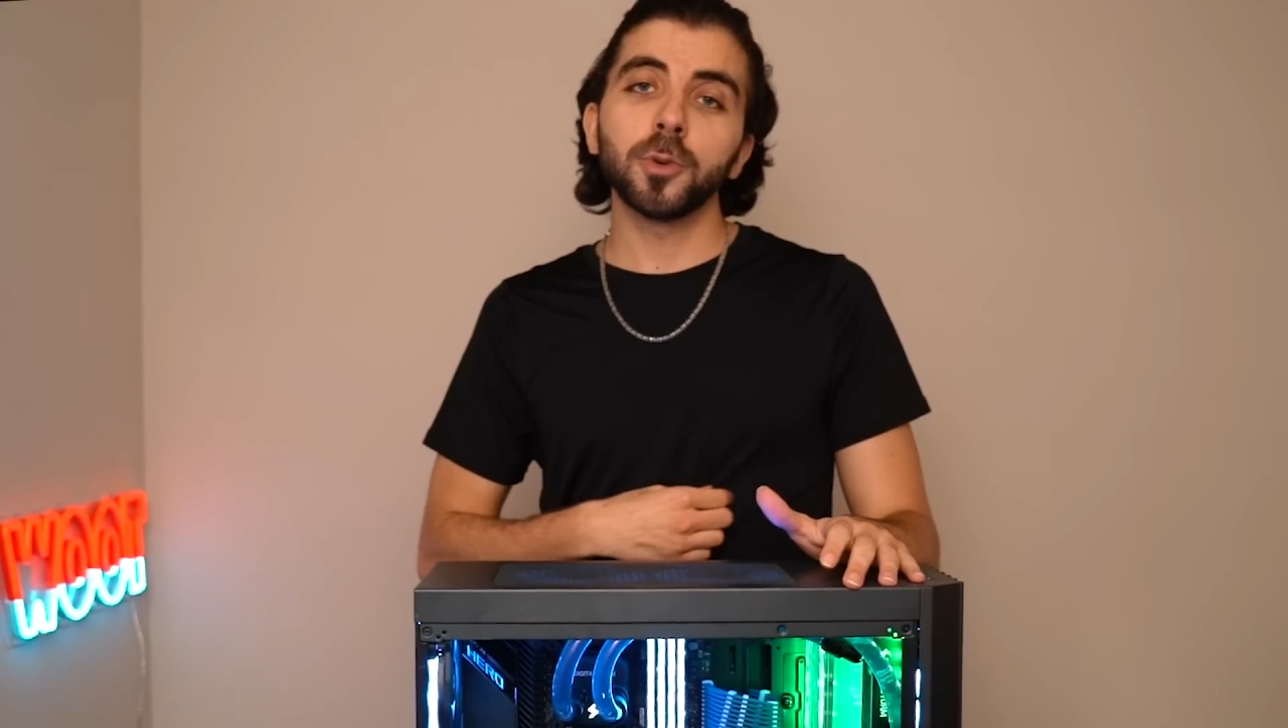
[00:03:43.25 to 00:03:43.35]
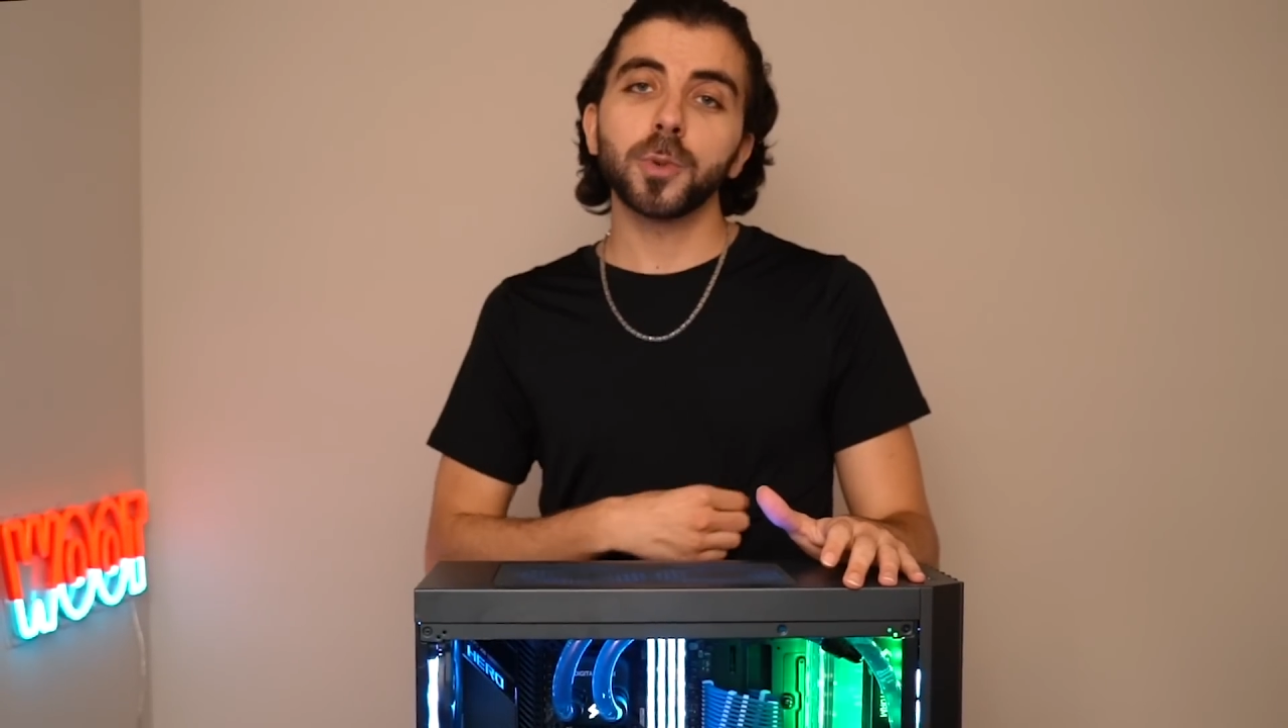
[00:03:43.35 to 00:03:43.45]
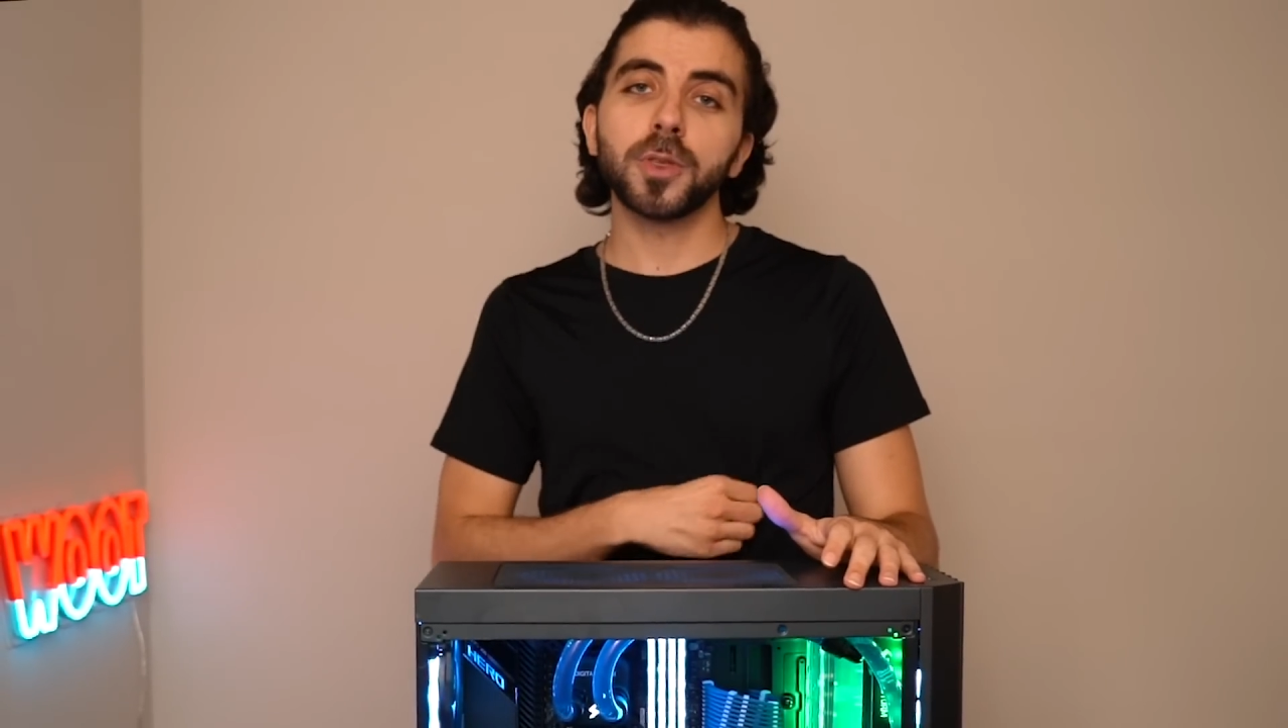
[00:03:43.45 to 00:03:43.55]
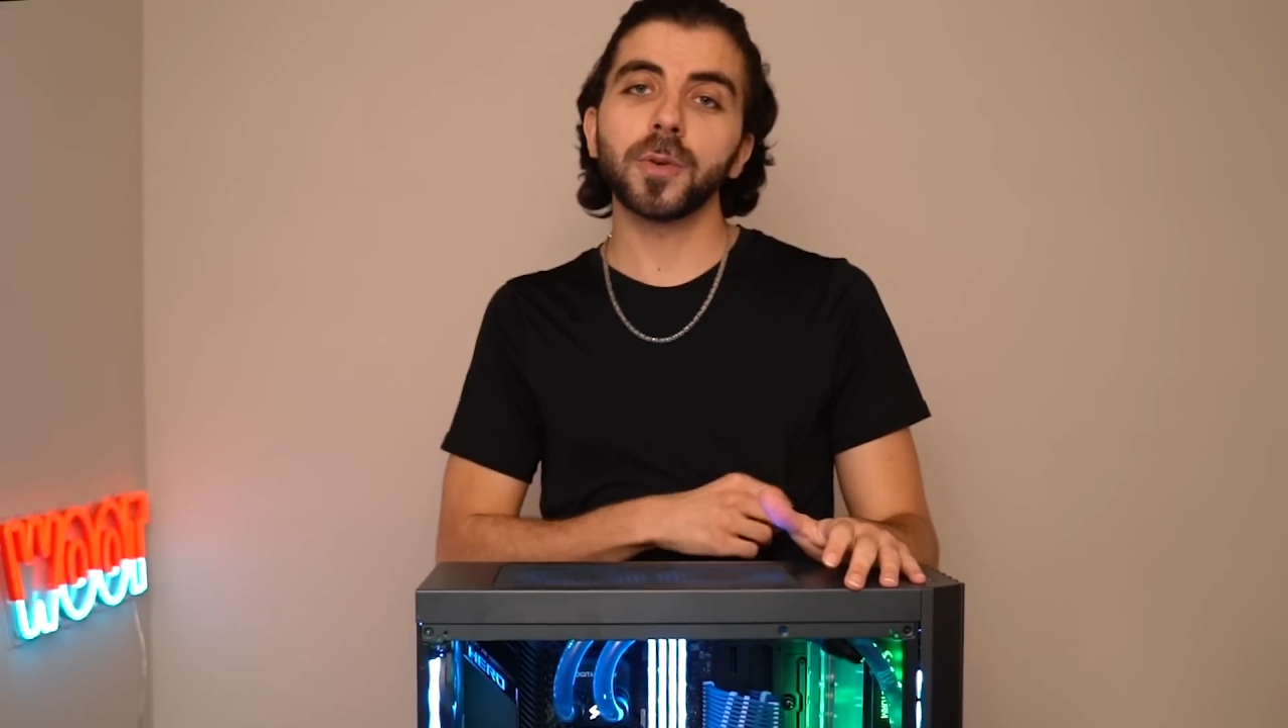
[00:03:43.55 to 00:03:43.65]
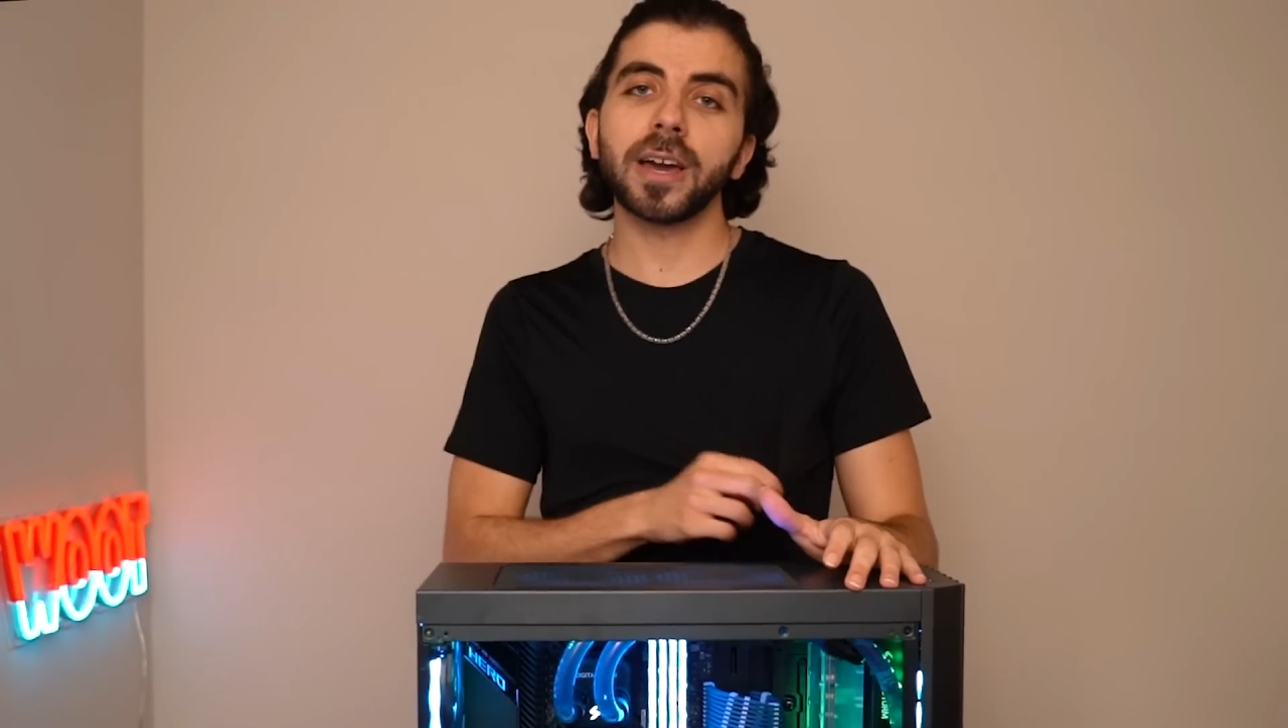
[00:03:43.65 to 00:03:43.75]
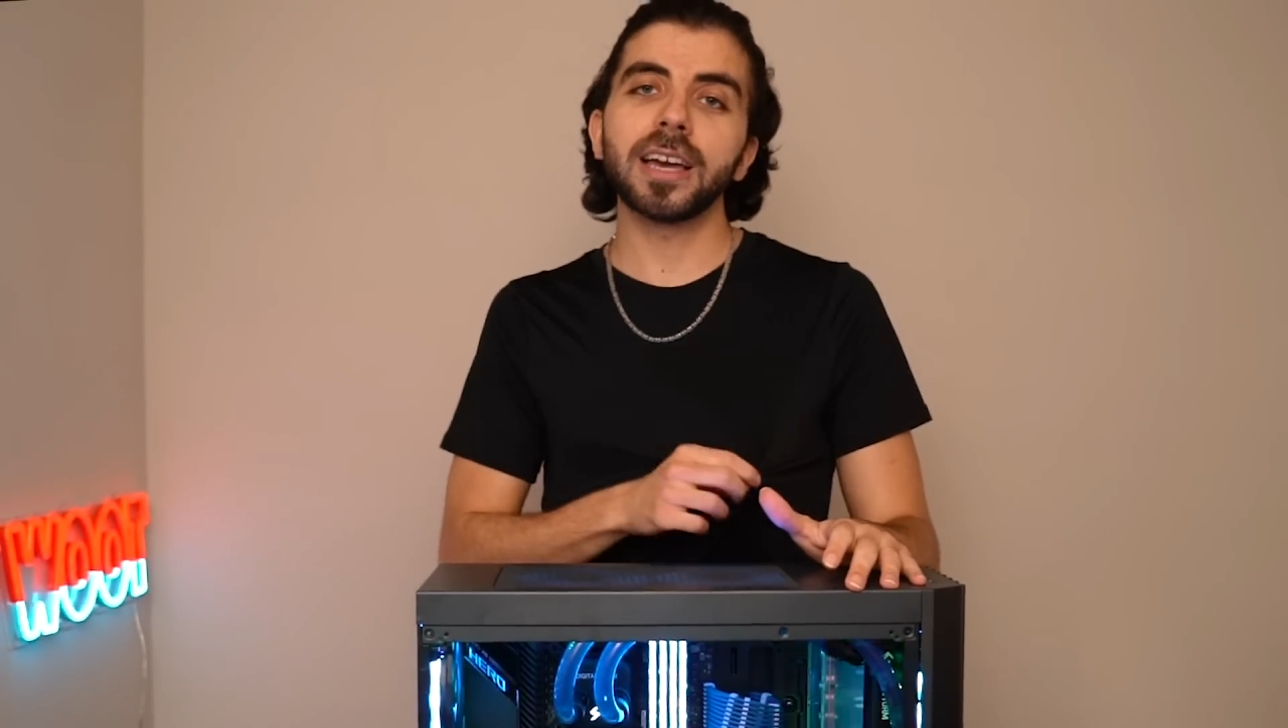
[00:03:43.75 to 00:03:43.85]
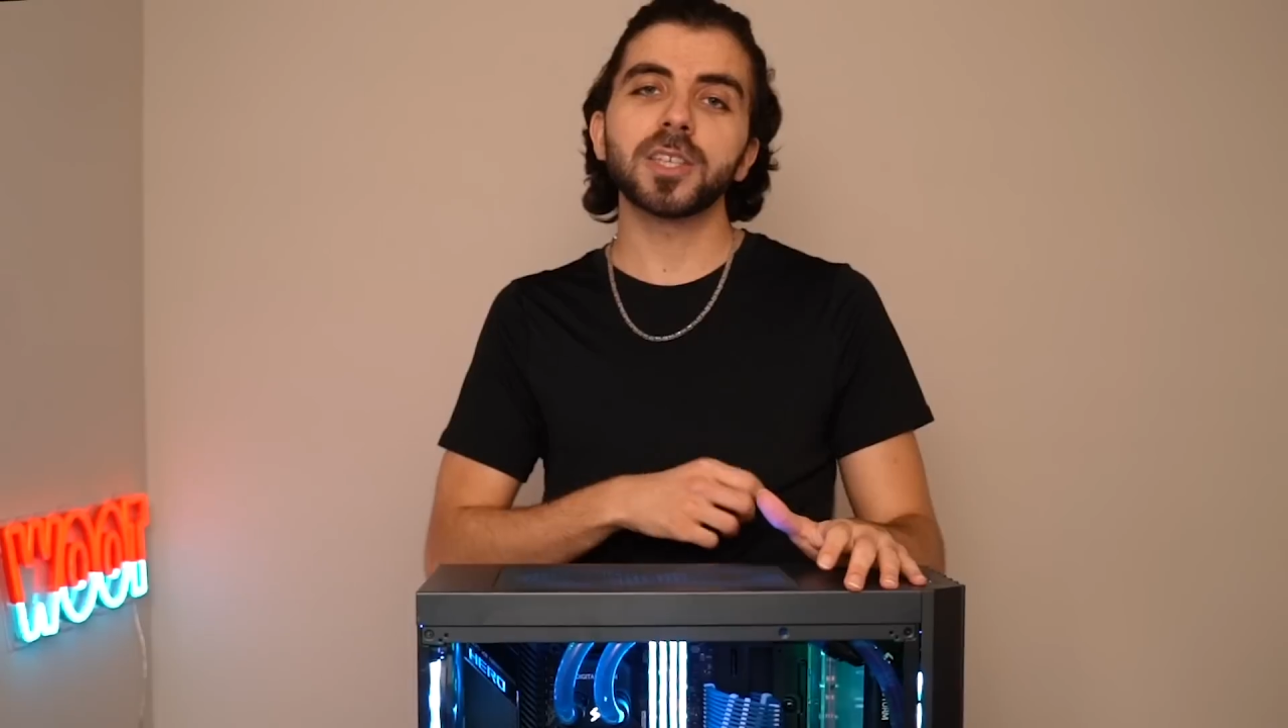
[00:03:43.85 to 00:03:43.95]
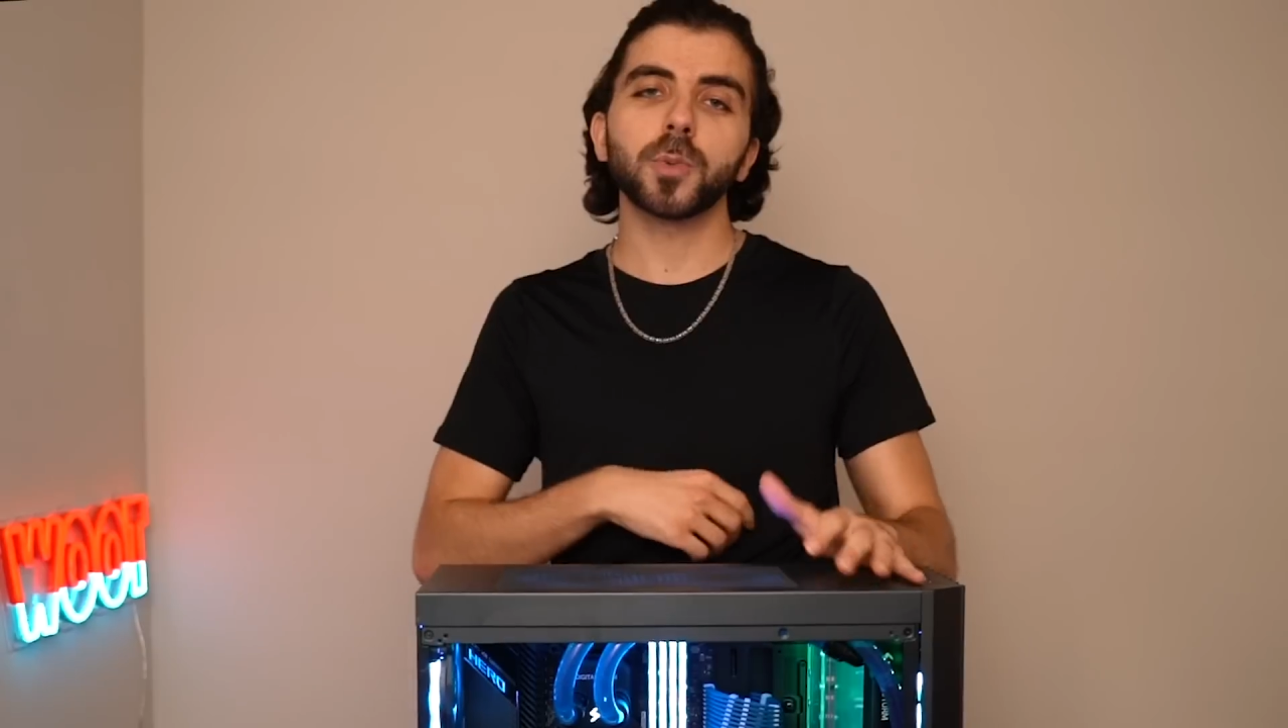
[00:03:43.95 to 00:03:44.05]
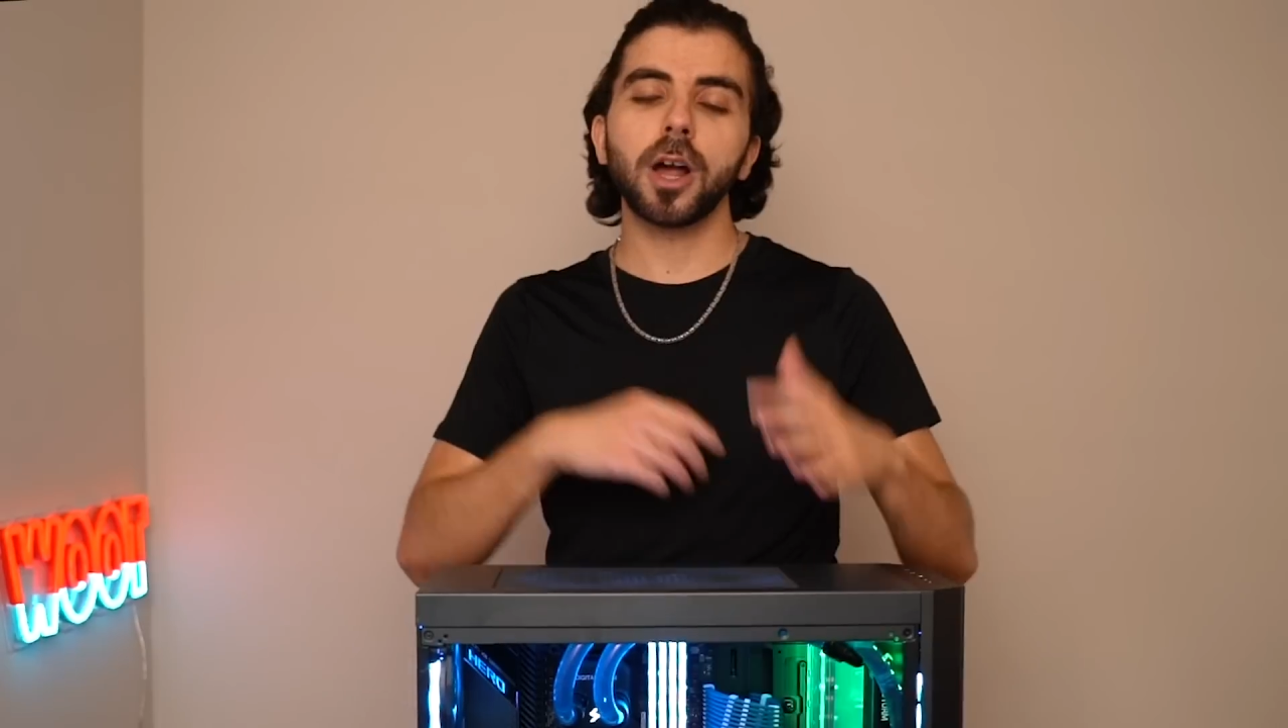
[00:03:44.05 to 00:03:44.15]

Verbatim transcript: run with you guys,